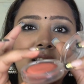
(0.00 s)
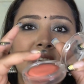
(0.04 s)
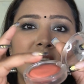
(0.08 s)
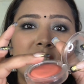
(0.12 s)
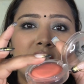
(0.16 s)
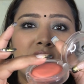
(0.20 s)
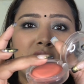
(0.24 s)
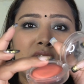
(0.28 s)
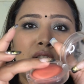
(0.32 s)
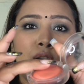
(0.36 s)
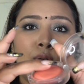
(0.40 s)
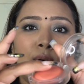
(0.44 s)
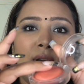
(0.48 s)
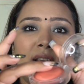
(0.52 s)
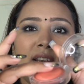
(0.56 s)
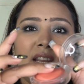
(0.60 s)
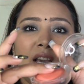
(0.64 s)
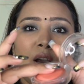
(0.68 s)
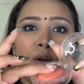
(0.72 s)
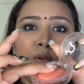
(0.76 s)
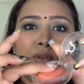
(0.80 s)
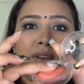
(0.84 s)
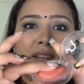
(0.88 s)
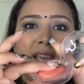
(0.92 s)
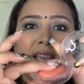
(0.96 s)
Just look at
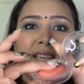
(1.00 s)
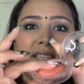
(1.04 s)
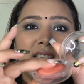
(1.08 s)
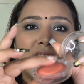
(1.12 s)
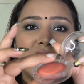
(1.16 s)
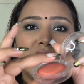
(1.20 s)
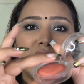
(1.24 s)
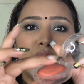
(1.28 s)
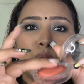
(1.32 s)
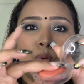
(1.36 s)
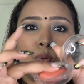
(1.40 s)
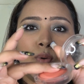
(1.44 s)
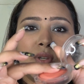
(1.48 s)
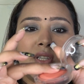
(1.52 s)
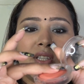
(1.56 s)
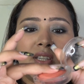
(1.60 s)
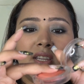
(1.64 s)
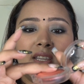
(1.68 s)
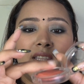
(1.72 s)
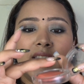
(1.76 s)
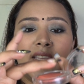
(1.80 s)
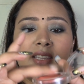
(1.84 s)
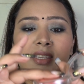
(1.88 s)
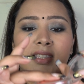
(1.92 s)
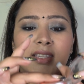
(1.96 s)
how nice and
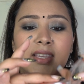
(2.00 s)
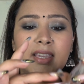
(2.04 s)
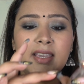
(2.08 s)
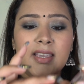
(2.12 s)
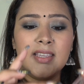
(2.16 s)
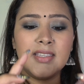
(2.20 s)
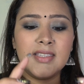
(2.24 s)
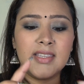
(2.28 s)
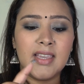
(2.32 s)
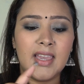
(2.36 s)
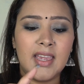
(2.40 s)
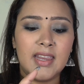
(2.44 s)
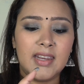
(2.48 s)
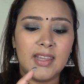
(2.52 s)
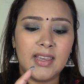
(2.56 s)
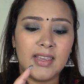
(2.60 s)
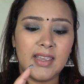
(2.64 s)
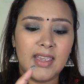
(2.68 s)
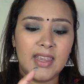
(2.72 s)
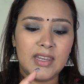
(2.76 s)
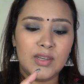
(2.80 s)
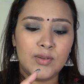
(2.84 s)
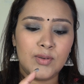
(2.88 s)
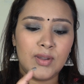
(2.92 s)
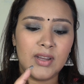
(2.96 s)
squishy this is, and
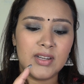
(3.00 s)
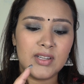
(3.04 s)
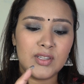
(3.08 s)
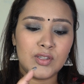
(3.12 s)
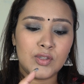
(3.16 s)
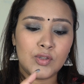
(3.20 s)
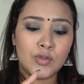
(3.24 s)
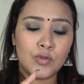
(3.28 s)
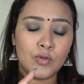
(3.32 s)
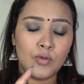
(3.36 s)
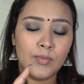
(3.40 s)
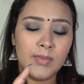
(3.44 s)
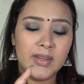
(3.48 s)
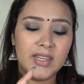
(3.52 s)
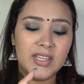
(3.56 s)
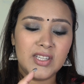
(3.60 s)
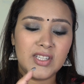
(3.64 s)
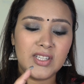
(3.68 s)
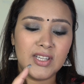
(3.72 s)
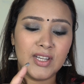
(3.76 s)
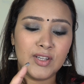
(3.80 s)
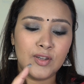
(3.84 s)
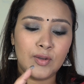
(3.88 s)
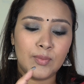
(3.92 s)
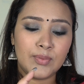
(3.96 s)
again you get so many
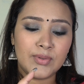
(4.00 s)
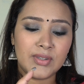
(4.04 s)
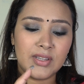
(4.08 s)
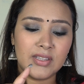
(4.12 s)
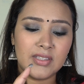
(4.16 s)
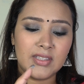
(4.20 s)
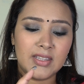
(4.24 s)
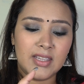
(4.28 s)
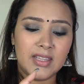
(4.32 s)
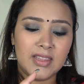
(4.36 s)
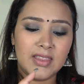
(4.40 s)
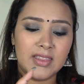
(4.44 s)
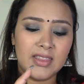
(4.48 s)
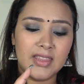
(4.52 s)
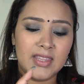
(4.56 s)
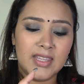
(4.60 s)
shade options in